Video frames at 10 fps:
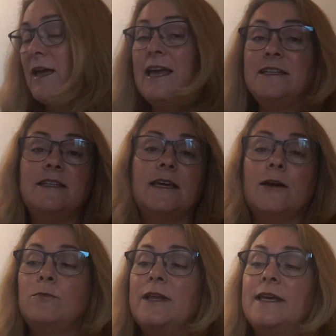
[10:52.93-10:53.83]
18
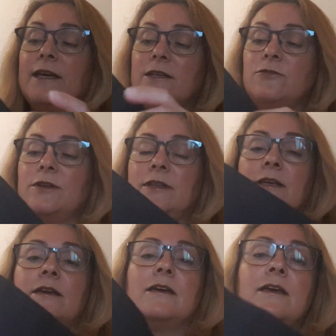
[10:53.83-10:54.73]
count Black Ada, I
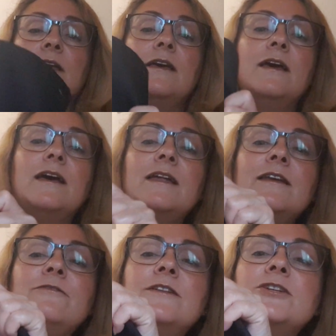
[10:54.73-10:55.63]
think, and
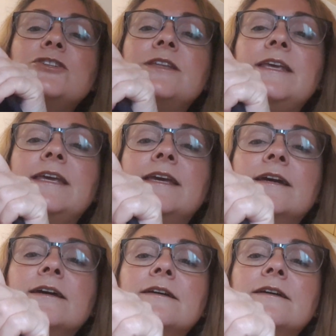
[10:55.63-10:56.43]
I finished the ear.